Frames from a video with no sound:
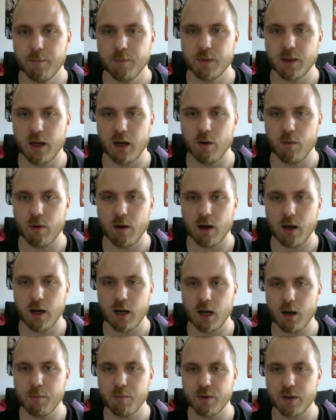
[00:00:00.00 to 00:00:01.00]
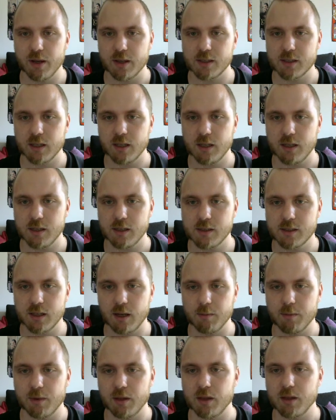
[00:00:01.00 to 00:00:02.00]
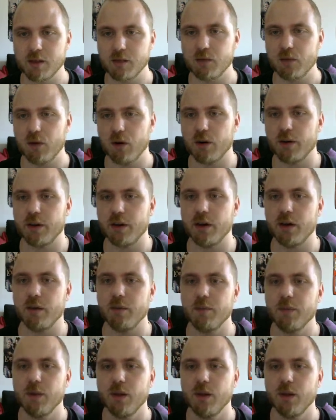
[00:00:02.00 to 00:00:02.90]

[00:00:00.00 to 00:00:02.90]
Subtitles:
Now, obviously, something is wrong here.